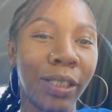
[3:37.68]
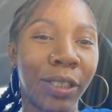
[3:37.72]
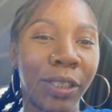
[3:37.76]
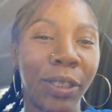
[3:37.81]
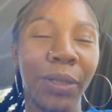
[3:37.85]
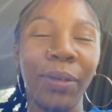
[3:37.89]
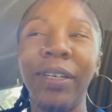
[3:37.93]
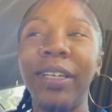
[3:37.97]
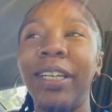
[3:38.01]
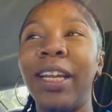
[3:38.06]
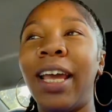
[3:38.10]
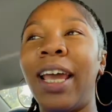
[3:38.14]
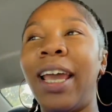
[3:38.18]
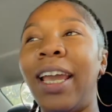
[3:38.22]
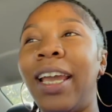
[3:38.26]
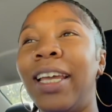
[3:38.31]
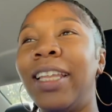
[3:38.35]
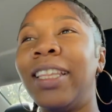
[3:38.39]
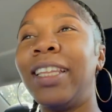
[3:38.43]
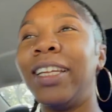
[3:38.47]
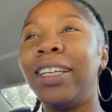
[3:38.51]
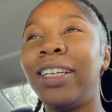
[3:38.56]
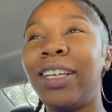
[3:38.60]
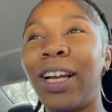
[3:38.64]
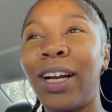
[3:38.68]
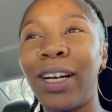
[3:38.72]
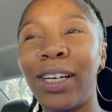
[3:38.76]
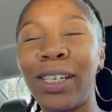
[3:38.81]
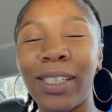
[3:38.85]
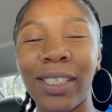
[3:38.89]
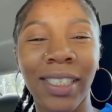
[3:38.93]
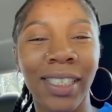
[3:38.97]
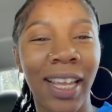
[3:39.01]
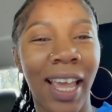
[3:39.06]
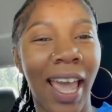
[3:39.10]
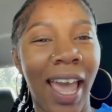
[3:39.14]
too today. The
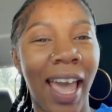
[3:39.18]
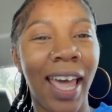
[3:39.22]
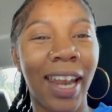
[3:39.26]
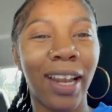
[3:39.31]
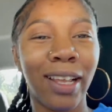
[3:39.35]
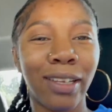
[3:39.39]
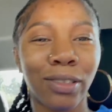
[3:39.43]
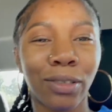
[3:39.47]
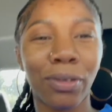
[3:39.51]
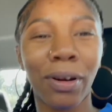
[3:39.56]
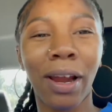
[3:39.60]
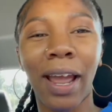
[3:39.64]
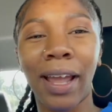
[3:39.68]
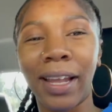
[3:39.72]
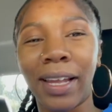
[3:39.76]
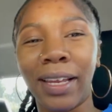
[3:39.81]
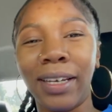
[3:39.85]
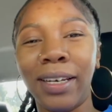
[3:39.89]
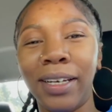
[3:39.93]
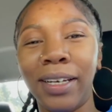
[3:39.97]
nurse had us cracking